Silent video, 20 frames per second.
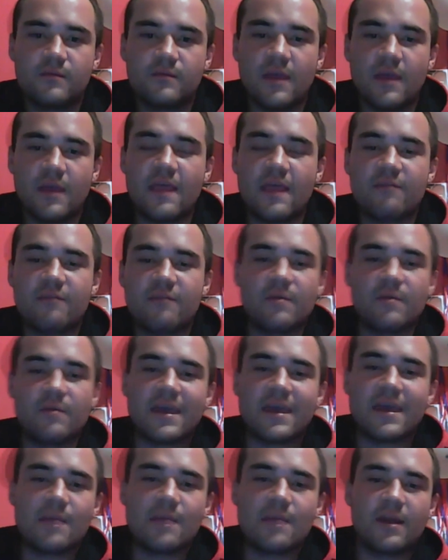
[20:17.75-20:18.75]
And they've been
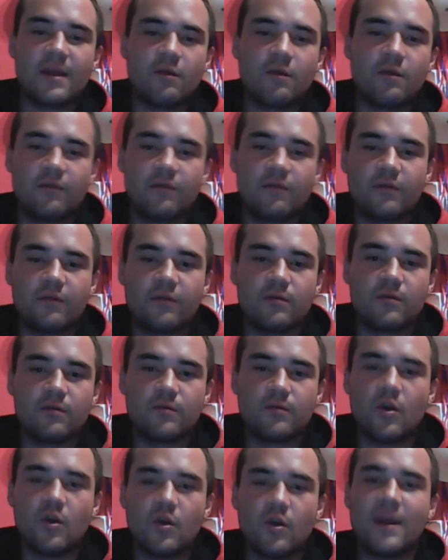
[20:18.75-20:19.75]
making money off of you.
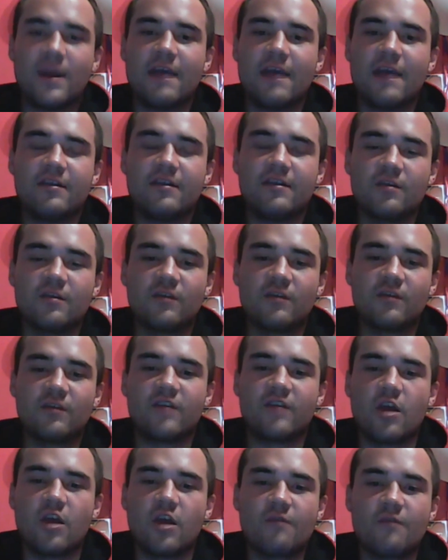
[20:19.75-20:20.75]
Your inheritance was
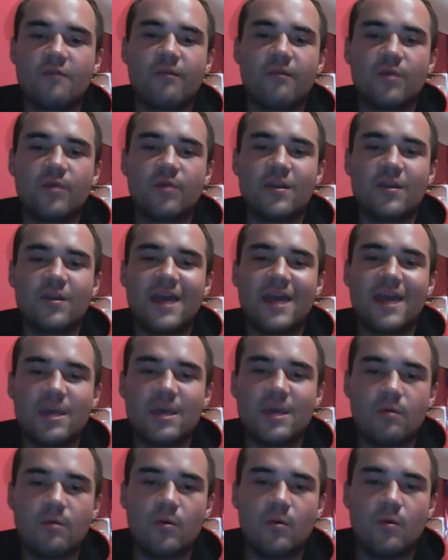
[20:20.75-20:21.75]
stolen from you the day
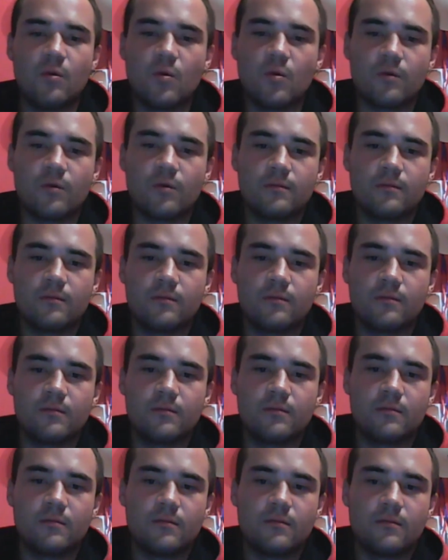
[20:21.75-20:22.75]
you were born.
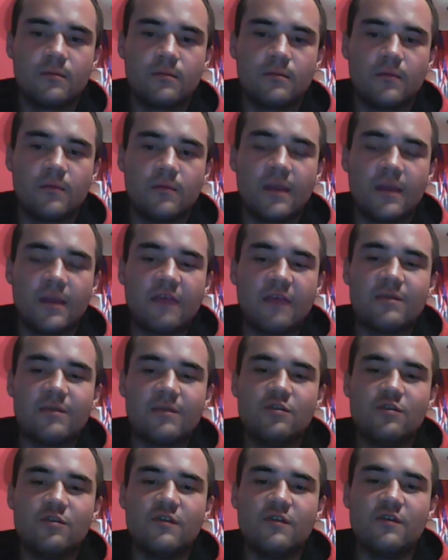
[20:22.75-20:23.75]
And they've
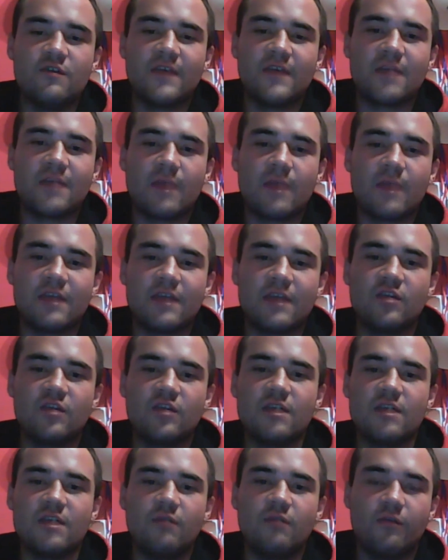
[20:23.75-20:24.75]
been using that money to
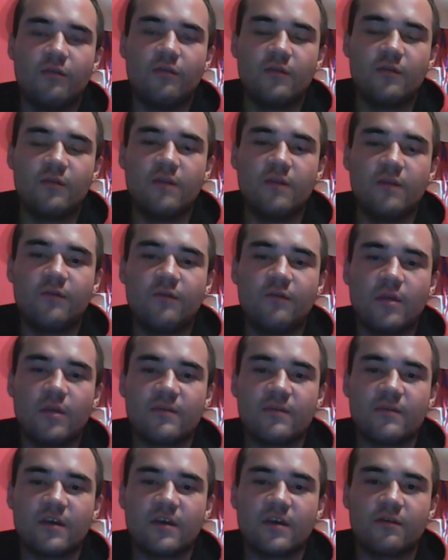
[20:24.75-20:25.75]
live for
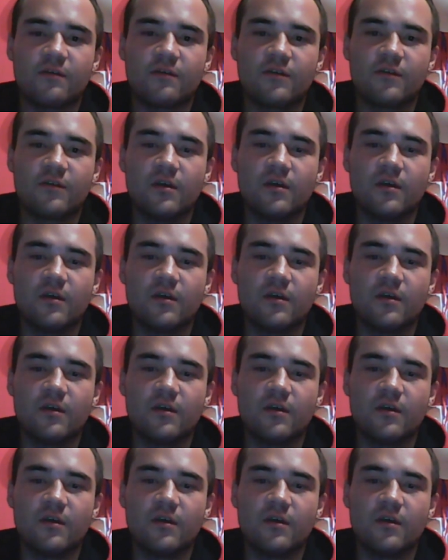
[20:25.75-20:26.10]
themselves.